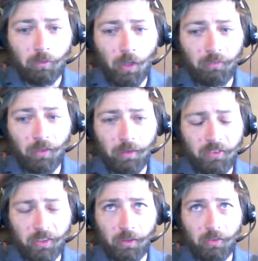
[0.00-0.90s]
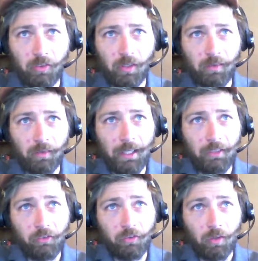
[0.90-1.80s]
Our volunteers in the
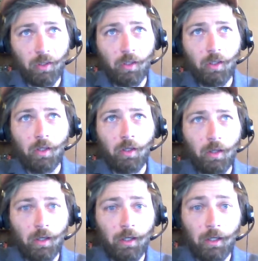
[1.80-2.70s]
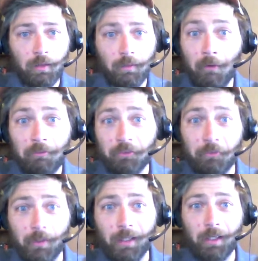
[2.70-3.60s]
last over
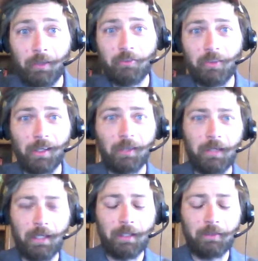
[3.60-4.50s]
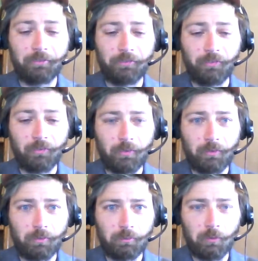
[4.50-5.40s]
20 years now have
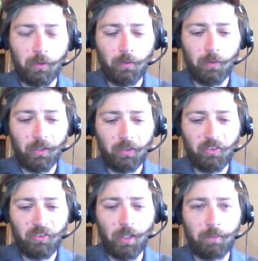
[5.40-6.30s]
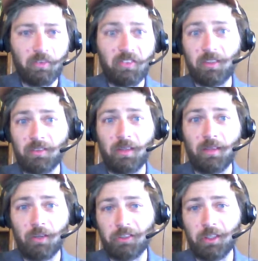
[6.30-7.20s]
recorded some
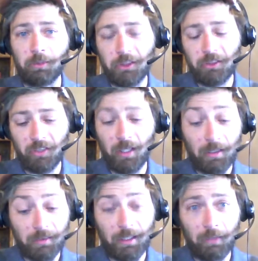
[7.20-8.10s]
60,000 images and